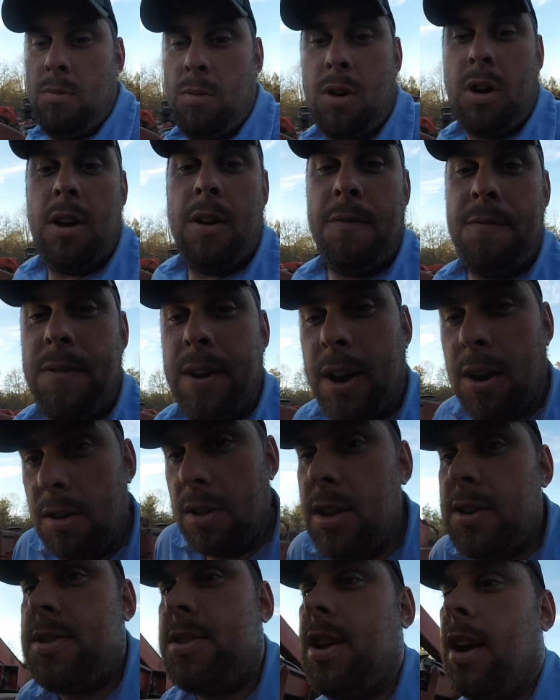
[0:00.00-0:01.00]
we're gonna figure
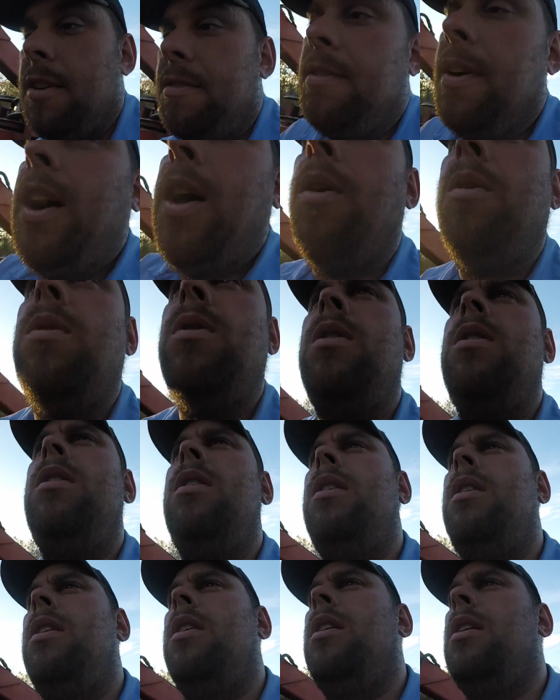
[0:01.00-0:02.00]
this stuff out.
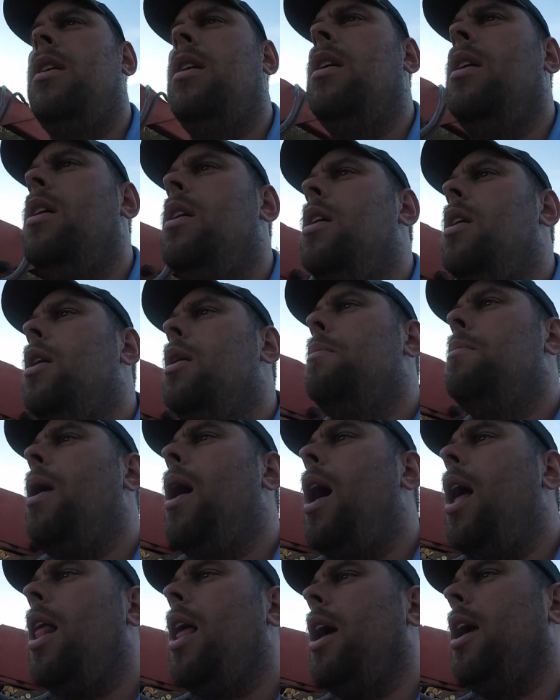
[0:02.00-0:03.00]

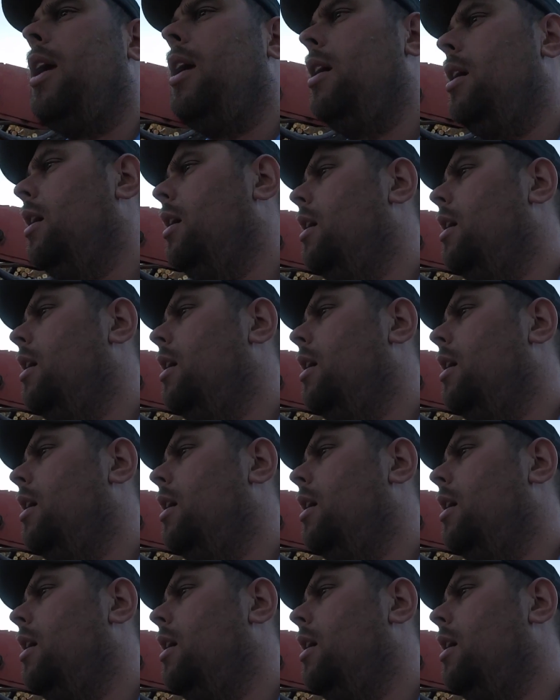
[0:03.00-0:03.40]
Paulie,